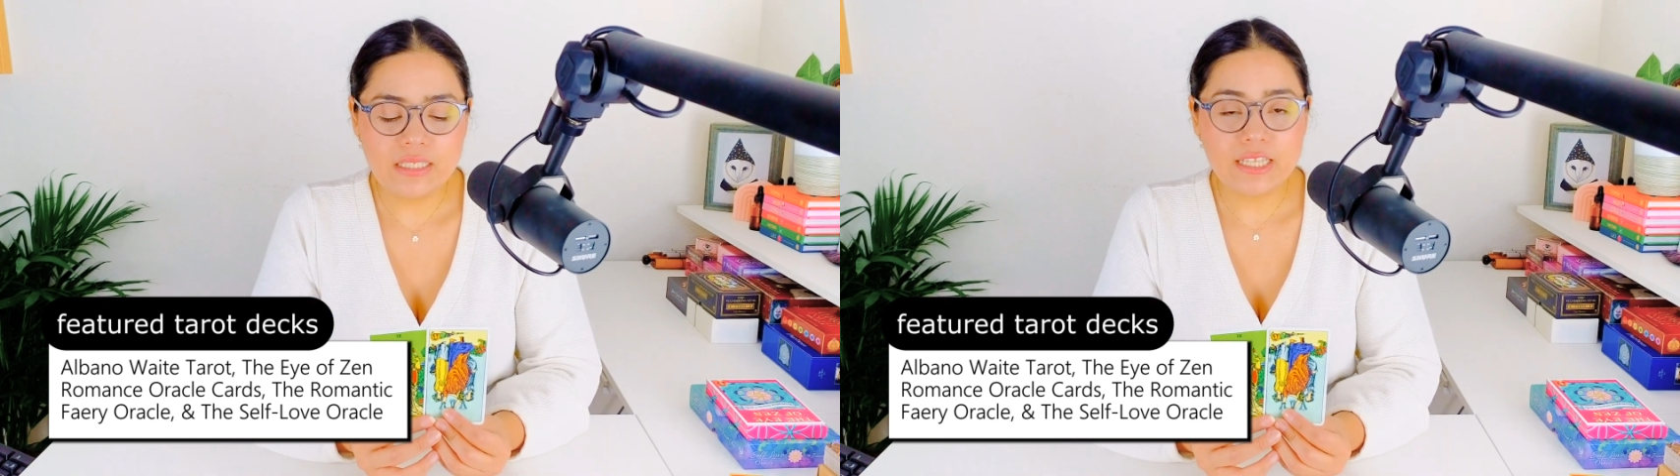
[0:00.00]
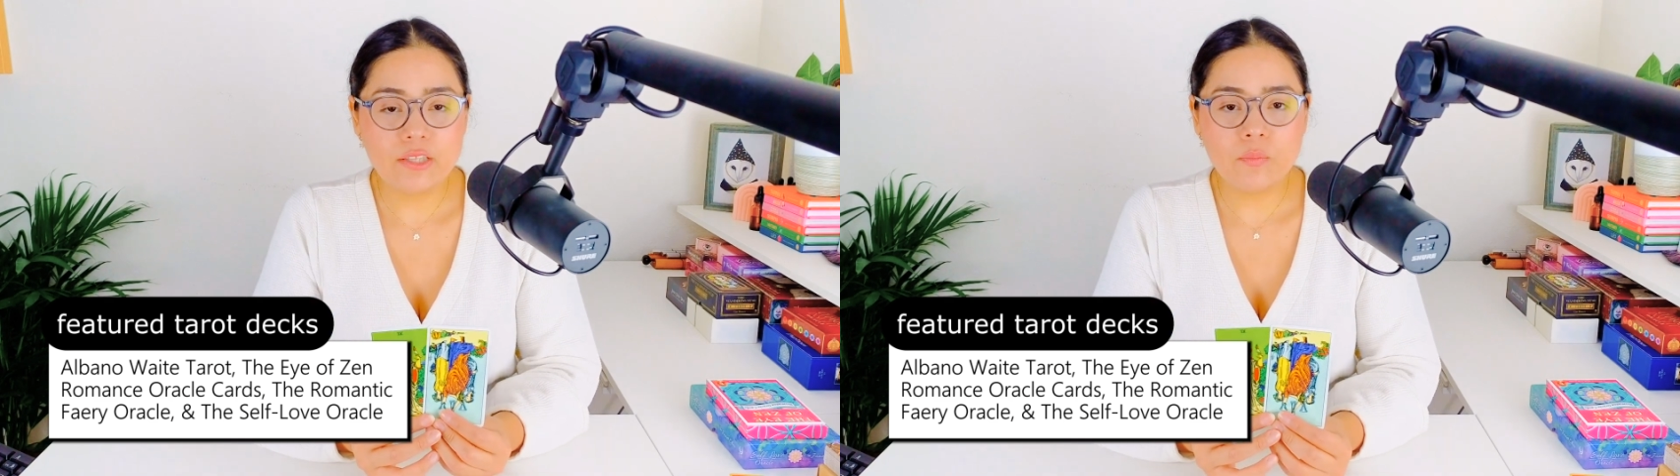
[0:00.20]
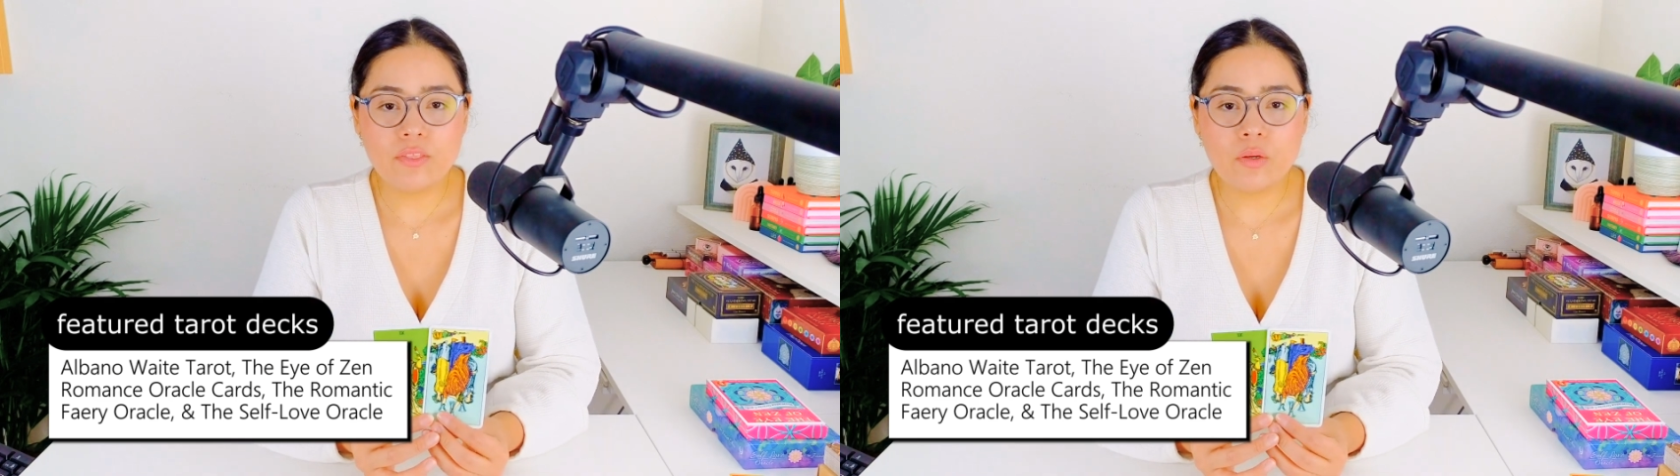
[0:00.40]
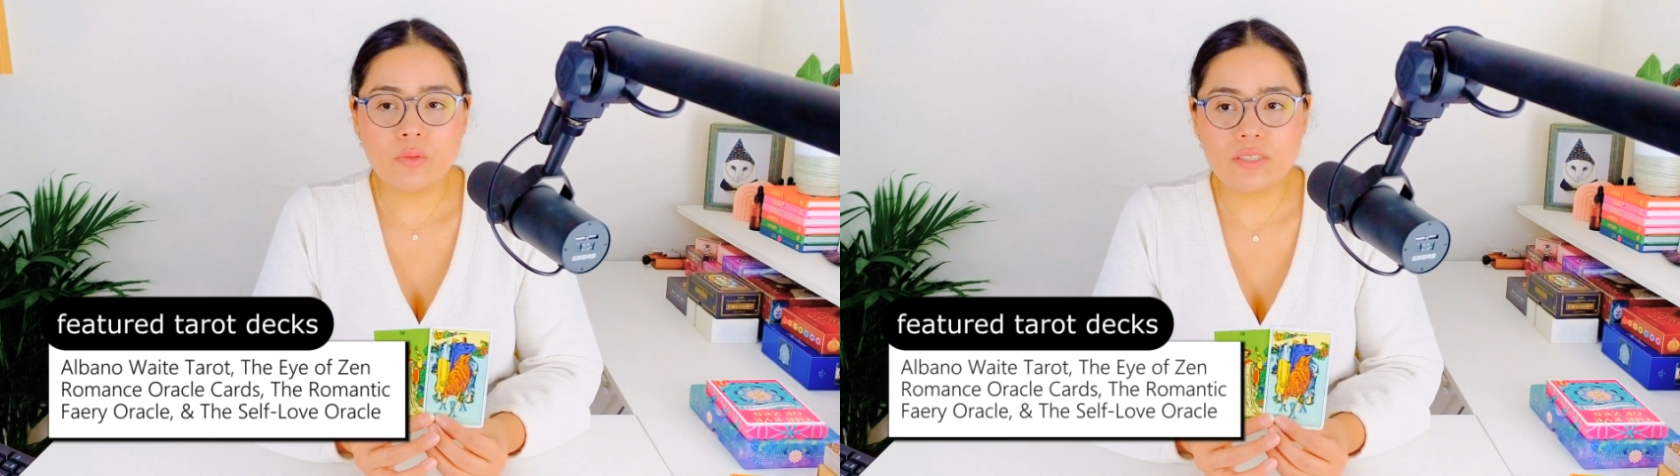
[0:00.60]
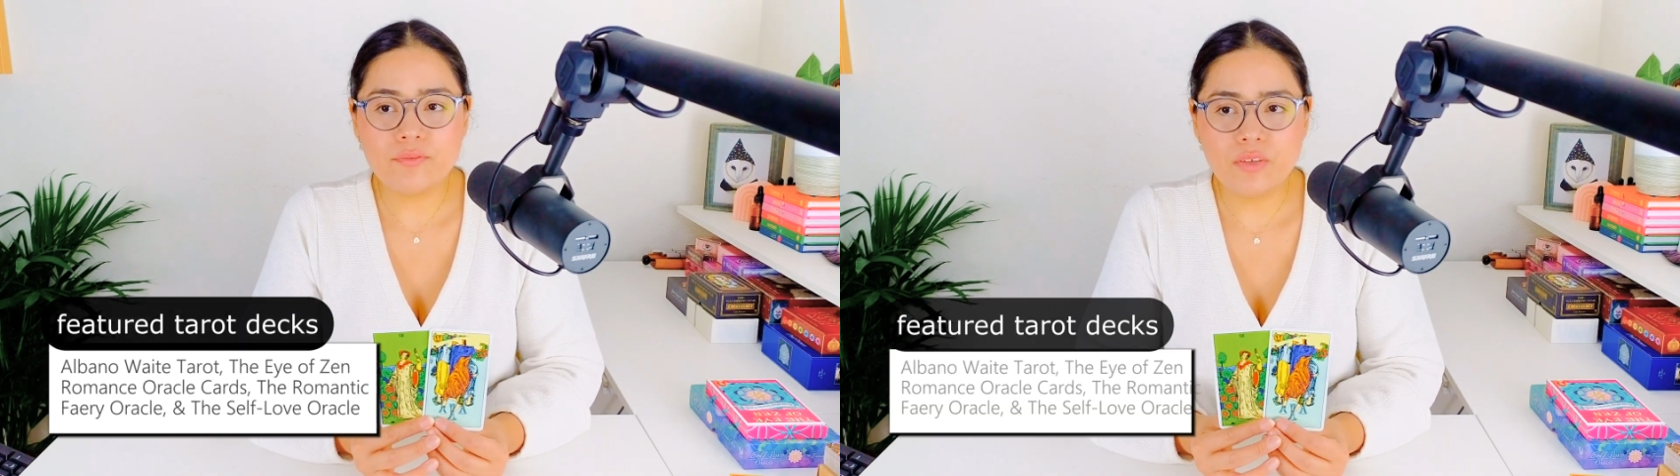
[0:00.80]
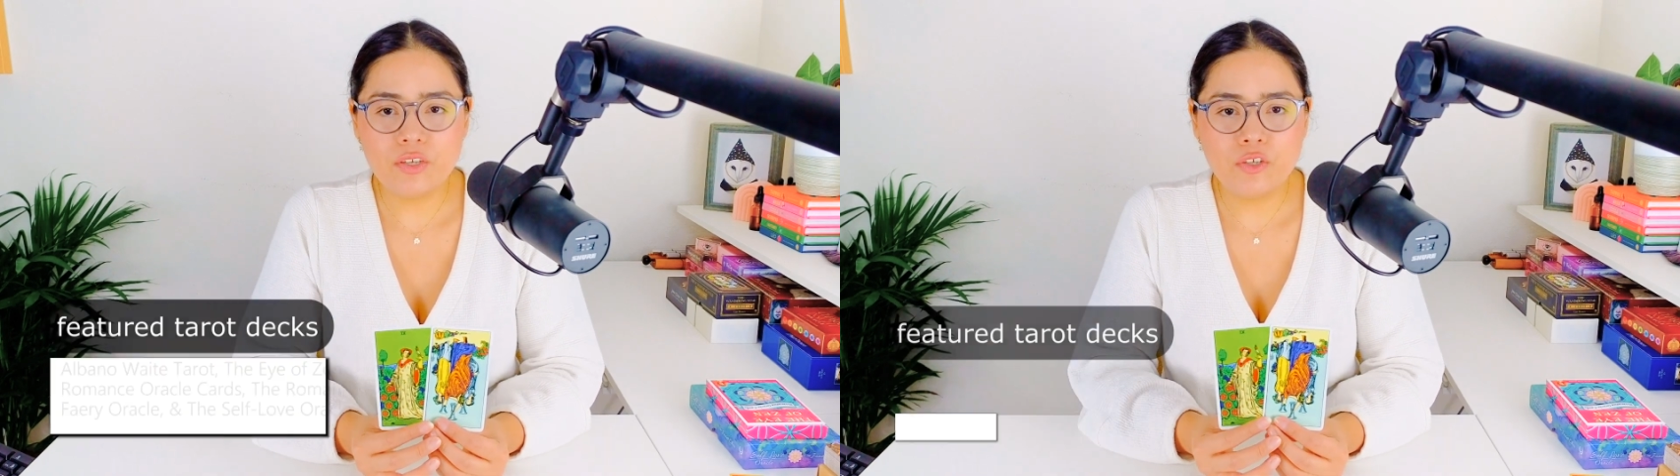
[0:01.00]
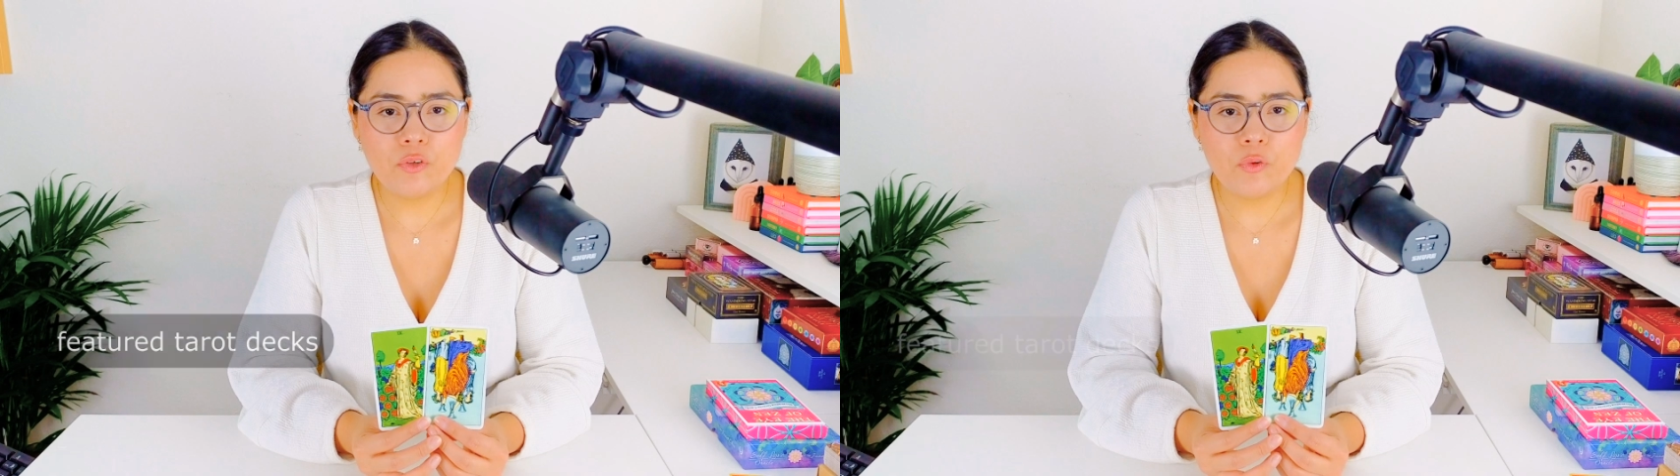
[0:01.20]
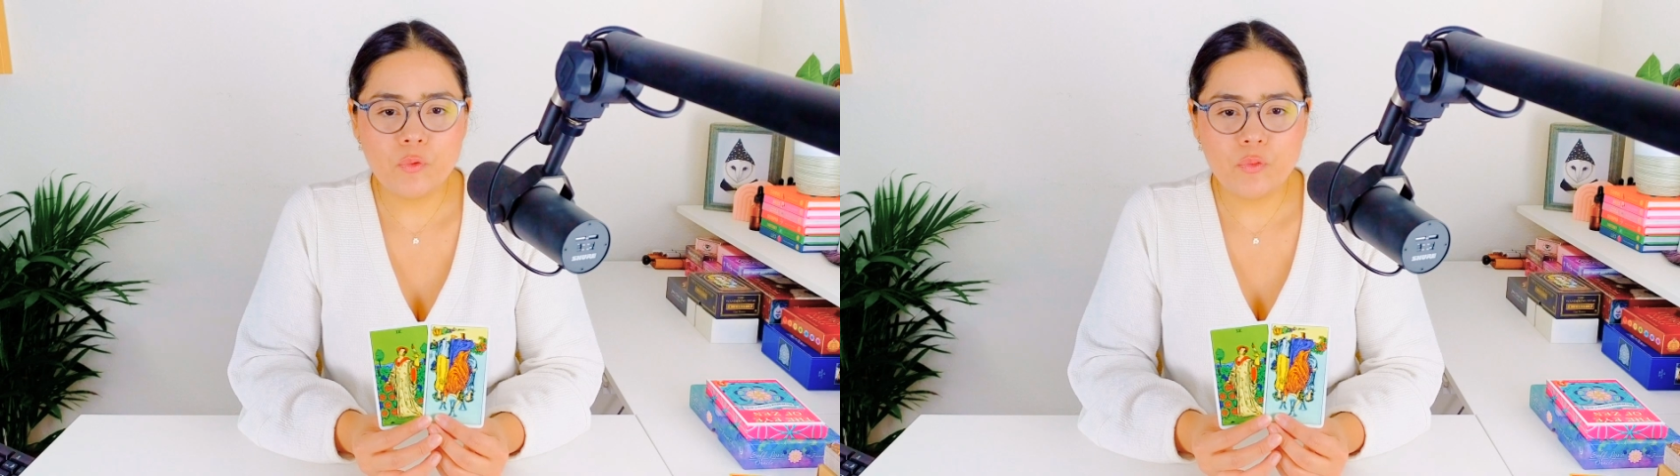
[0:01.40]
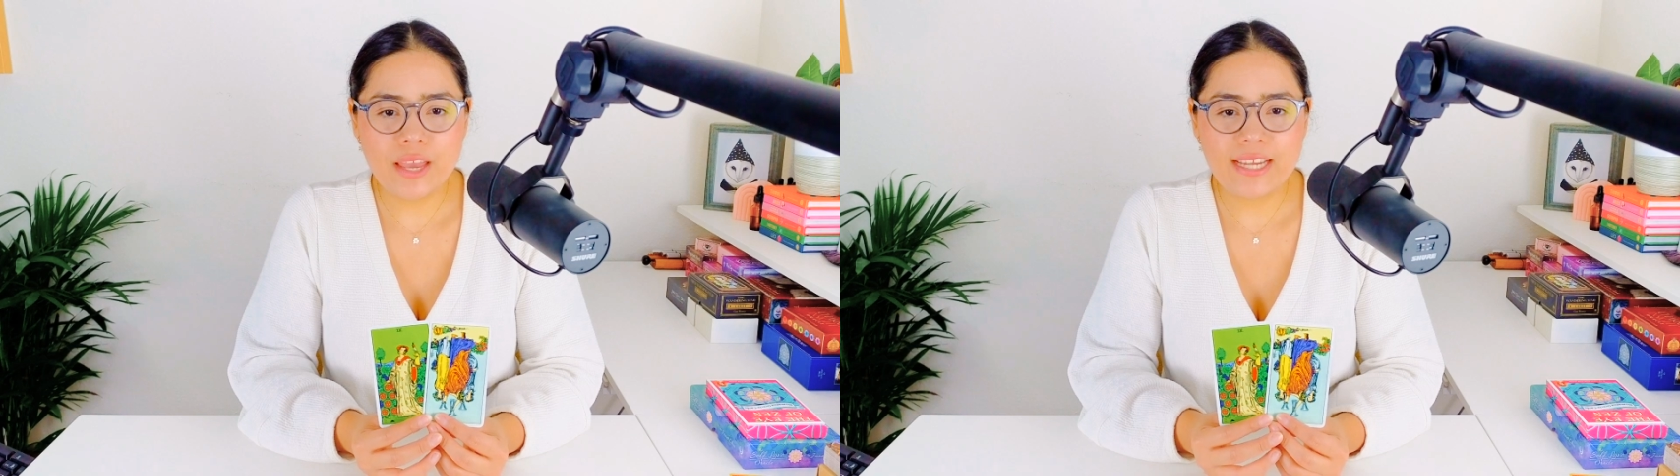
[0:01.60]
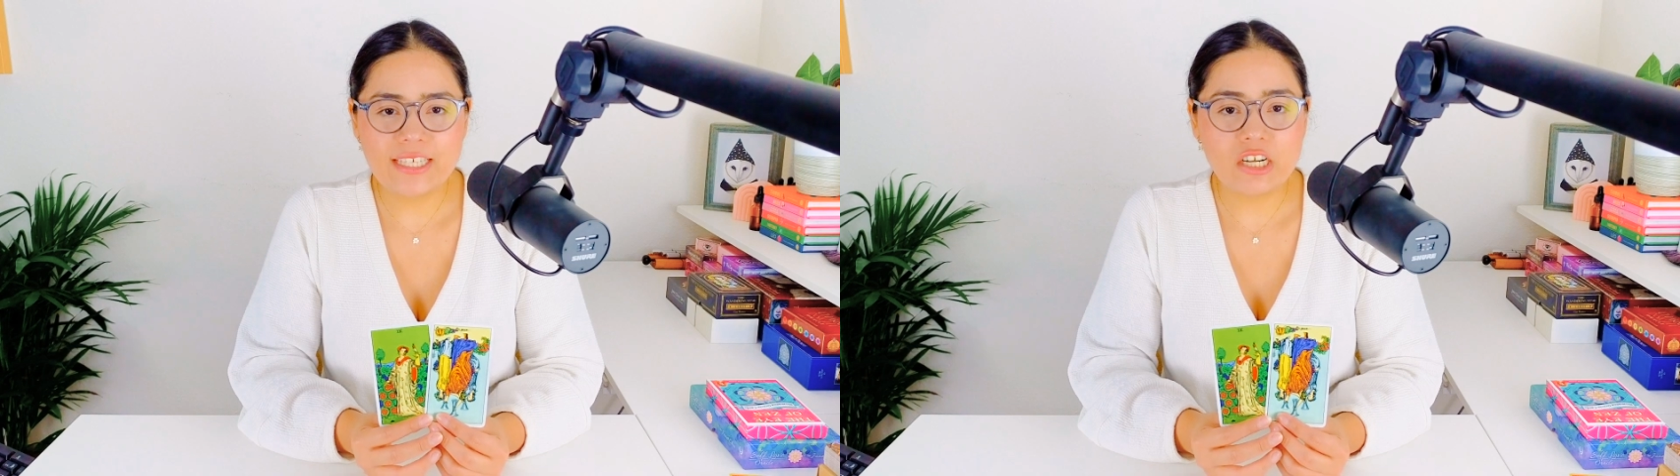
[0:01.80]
dealing with those of you that